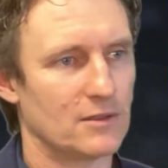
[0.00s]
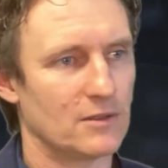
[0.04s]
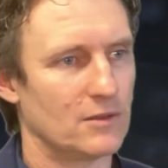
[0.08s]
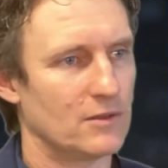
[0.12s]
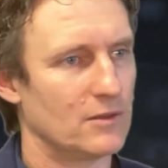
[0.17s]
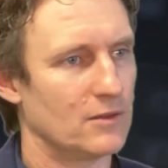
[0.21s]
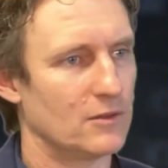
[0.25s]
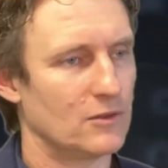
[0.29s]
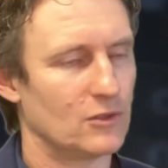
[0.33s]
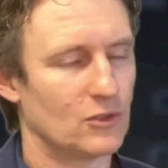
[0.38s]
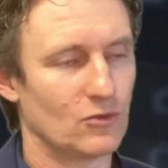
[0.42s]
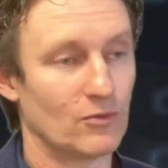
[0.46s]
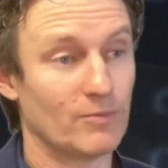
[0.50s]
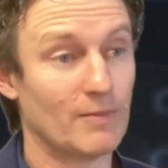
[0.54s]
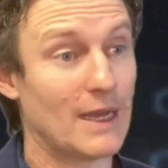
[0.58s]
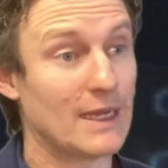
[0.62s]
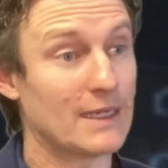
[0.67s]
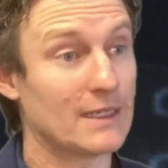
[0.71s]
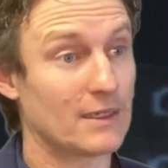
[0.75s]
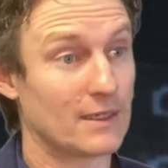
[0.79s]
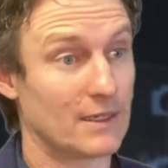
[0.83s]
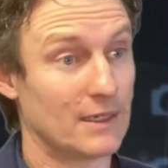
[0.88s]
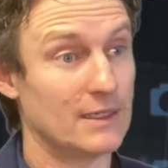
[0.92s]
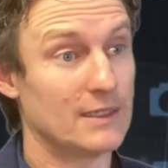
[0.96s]

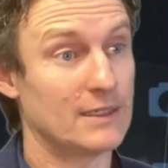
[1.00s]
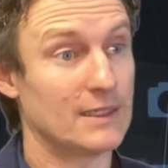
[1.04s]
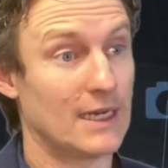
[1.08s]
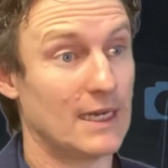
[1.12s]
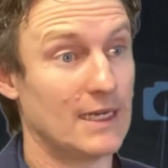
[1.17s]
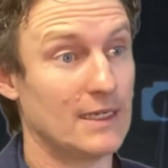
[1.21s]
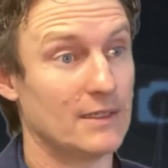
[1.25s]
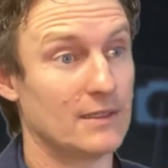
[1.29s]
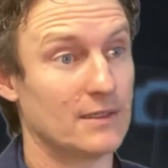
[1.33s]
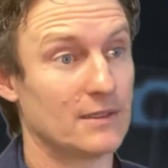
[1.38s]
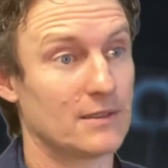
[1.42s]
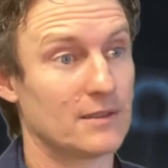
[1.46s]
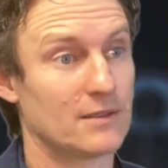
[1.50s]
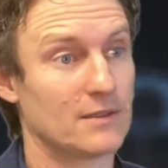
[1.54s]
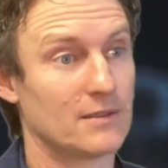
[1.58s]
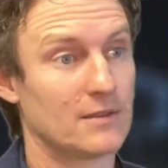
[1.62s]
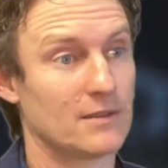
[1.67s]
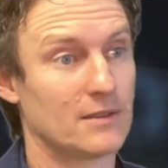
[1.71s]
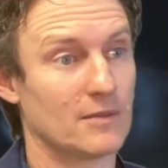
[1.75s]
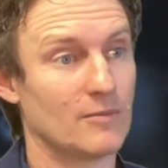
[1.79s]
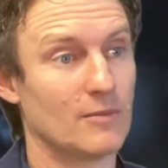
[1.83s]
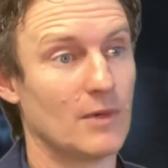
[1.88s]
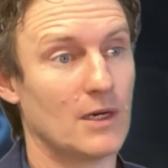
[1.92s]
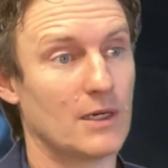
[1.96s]
dramatically changed
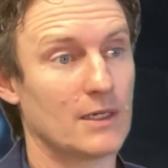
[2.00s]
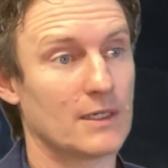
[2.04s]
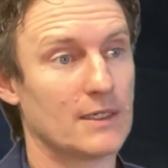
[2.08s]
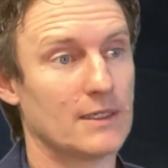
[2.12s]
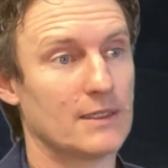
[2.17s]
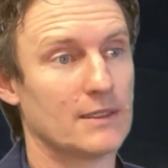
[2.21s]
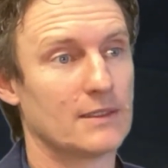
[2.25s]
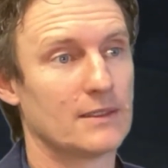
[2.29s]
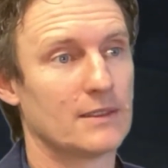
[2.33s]
the market.